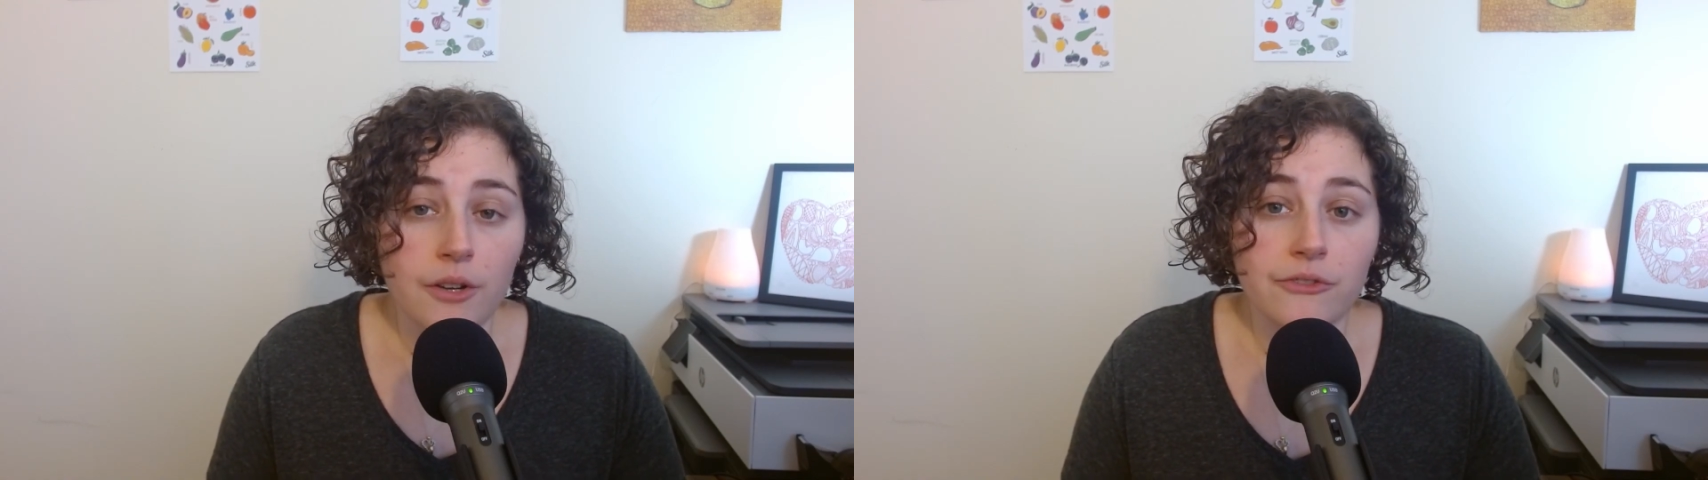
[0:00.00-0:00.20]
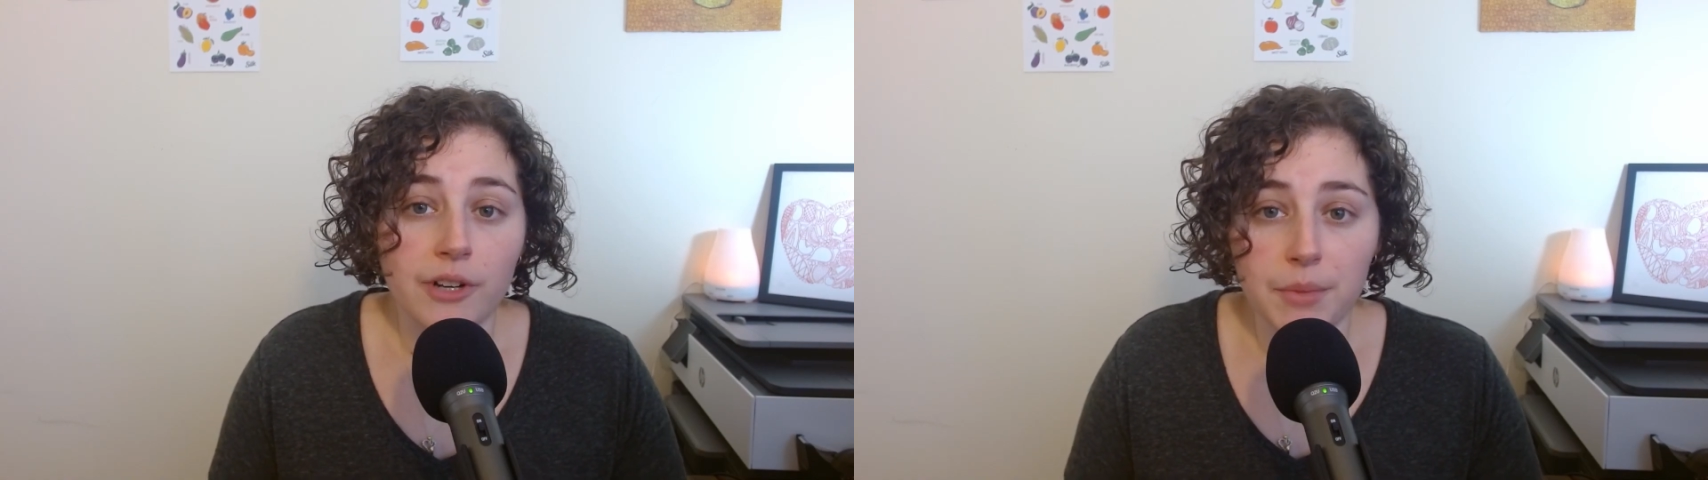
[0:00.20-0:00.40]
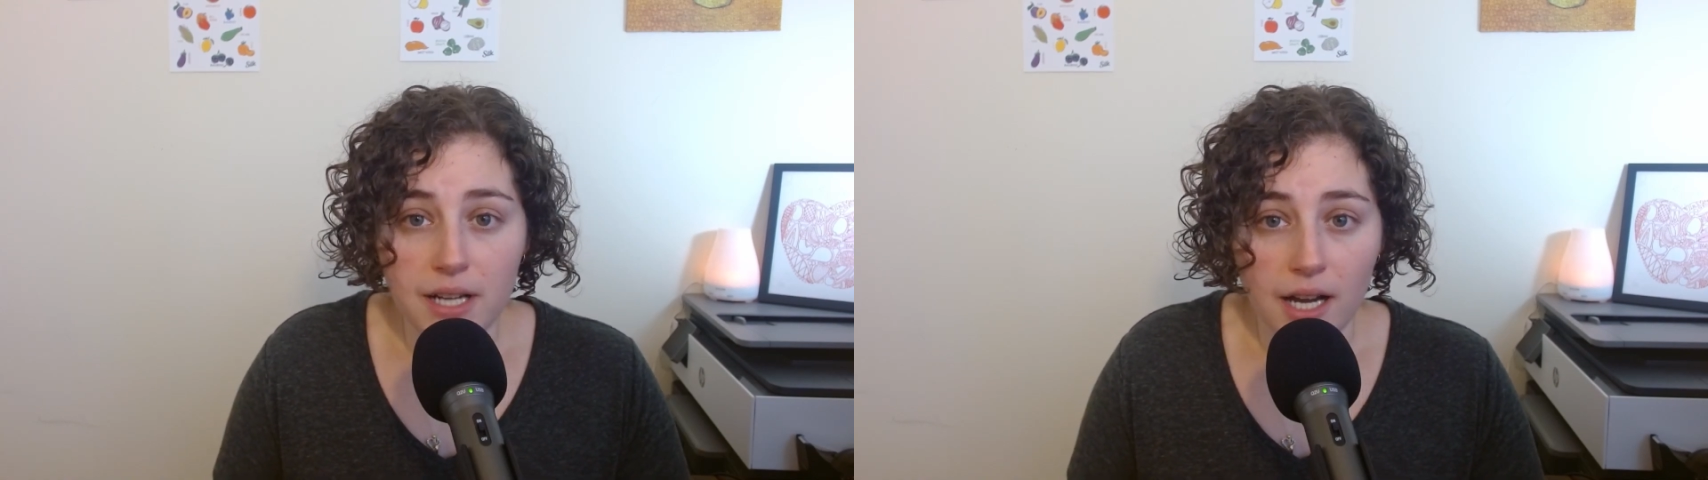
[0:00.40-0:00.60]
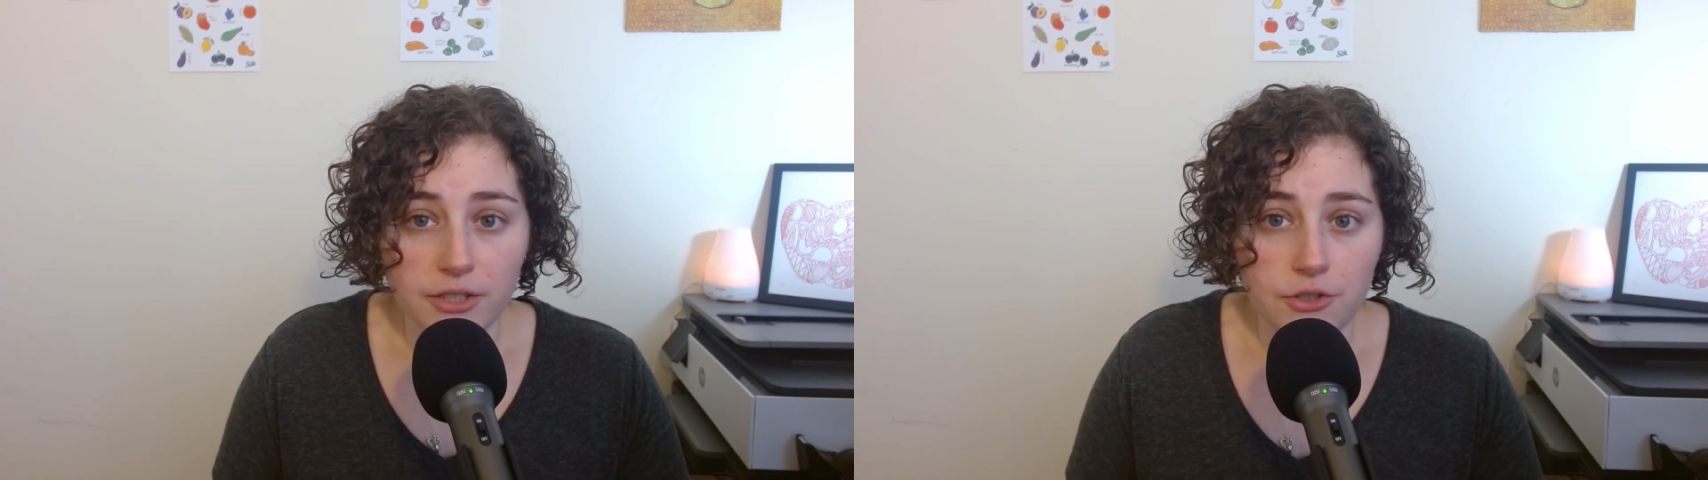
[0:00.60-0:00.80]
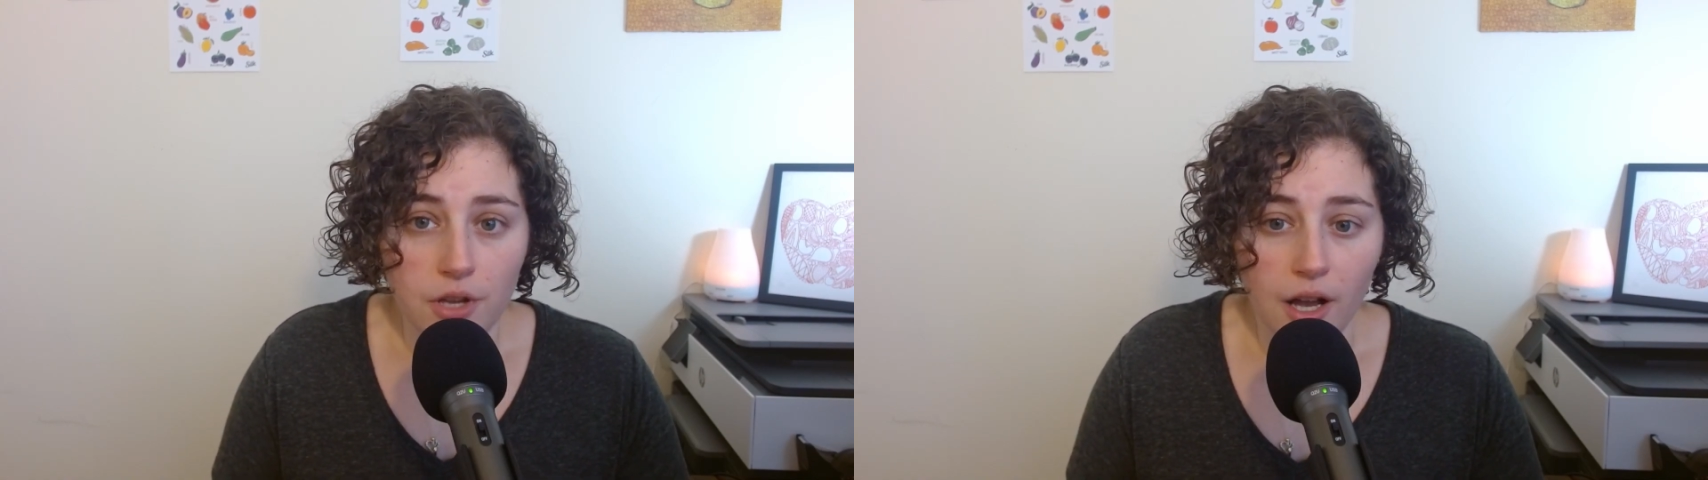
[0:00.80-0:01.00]
from a
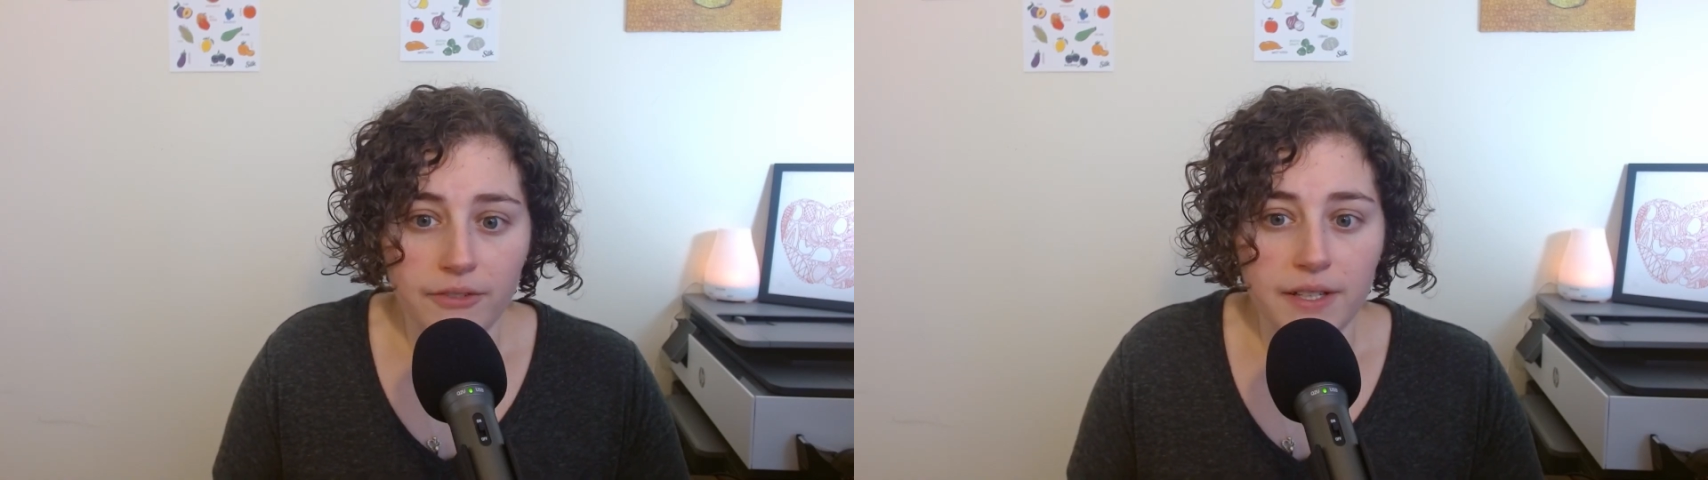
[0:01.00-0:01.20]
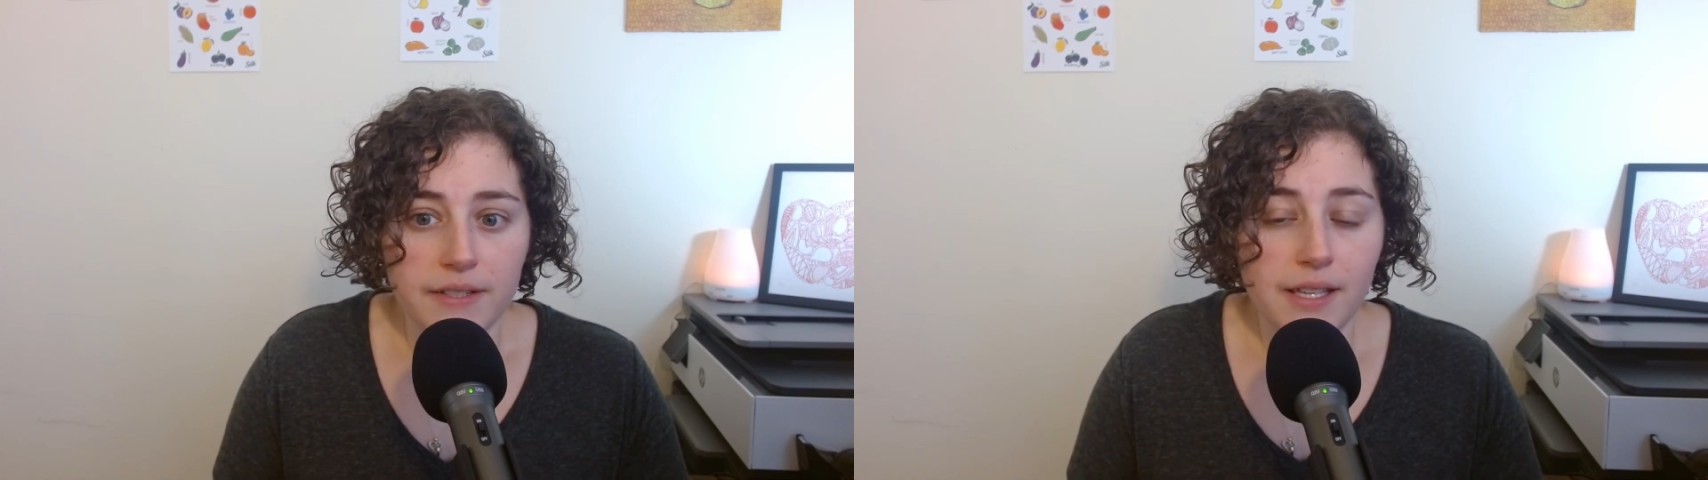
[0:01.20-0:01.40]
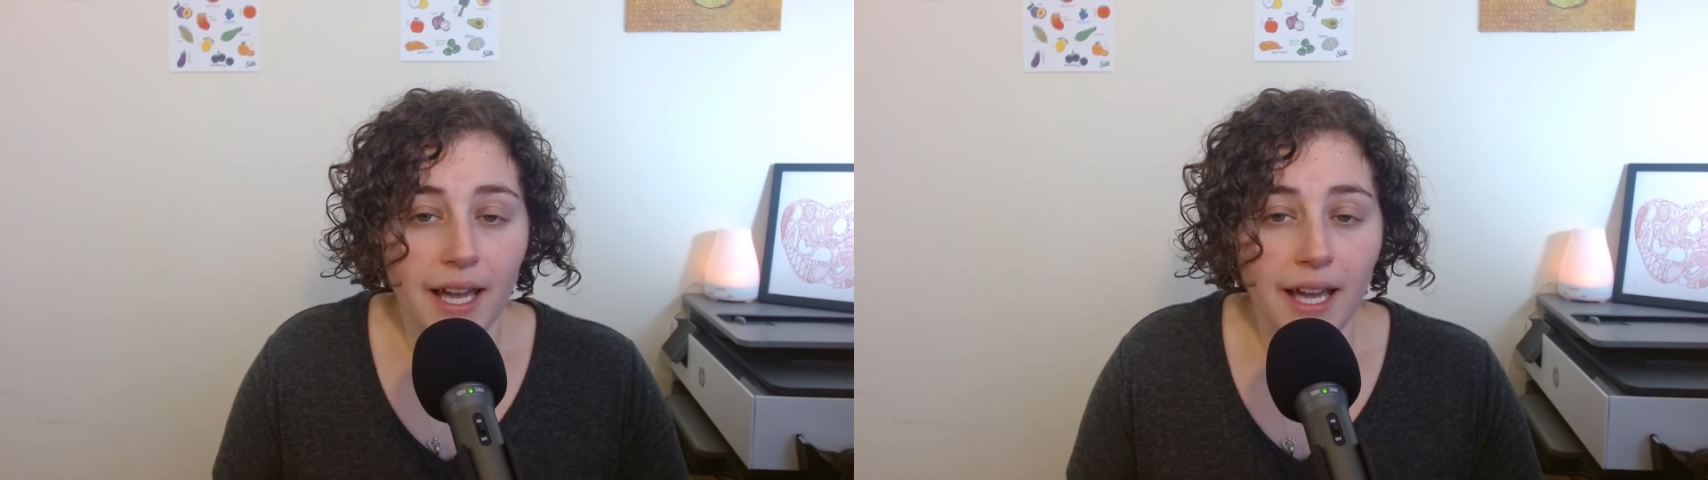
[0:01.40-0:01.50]
doctor's office,